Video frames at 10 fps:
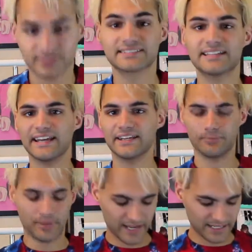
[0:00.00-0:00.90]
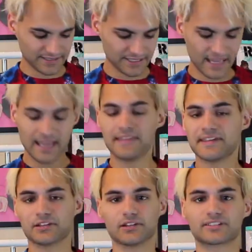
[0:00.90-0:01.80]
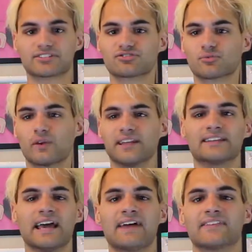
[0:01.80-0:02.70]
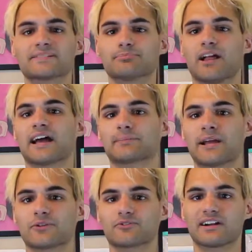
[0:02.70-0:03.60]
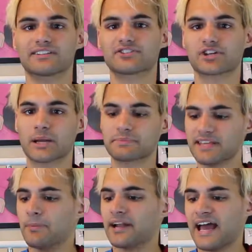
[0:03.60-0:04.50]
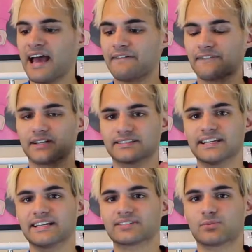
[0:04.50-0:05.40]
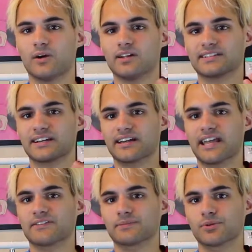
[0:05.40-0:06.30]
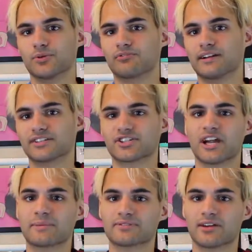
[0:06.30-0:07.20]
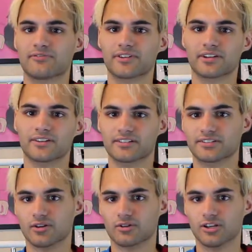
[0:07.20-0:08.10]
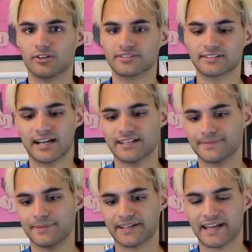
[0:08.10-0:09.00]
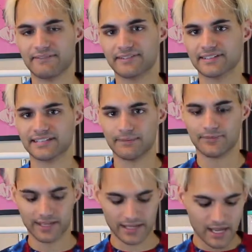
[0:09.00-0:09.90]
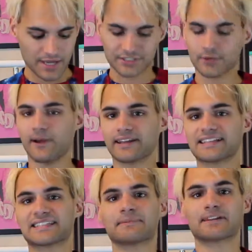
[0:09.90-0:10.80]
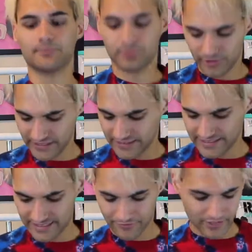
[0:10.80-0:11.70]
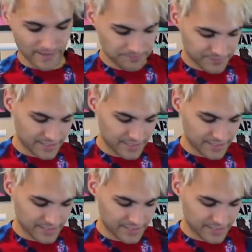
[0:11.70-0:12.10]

Stadium Pants. They look sweet. They had this black pair with red stripes, but I have Adidas ones that are navy blue with red stripes, so I figured they're so close, it kind of feel like having the same thing. So I wanted to get something completely different.